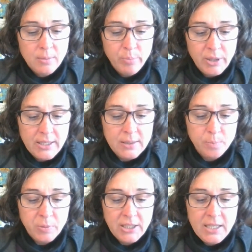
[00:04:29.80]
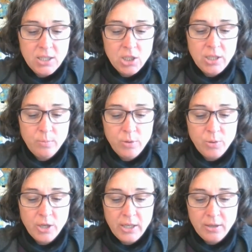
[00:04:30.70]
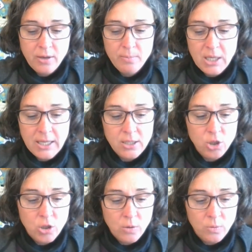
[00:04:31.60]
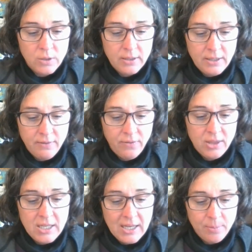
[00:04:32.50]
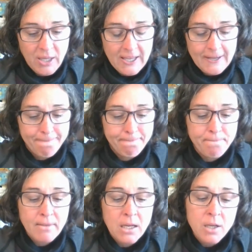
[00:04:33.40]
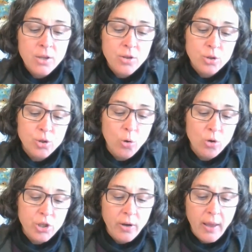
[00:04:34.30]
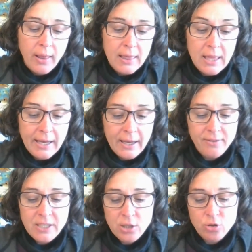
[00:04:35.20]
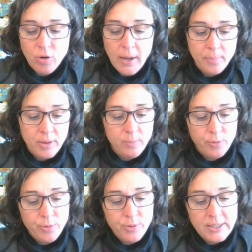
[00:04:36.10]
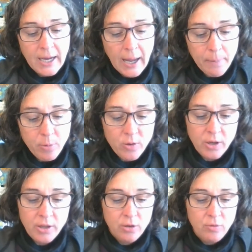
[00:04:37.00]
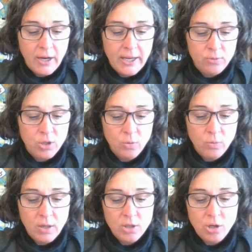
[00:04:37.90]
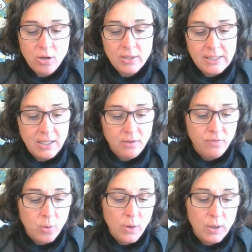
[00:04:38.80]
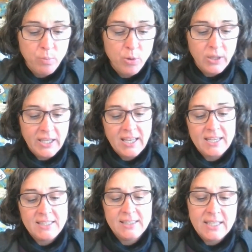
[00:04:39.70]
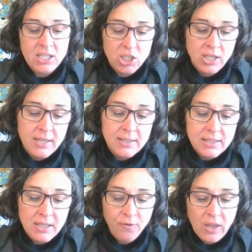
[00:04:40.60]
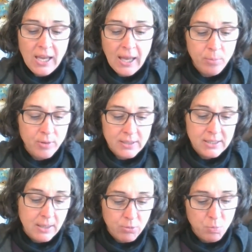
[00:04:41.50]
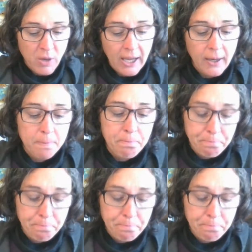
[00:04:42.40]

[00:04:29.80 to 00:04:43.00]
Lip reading: "Please, please," she implored in her mind, "don't lift the napkin." The soldier laughed. He dropped the bruised apple on the ground. One of the dogs leaned forward, pulling at his leash, sniffed the apple, and stepped back.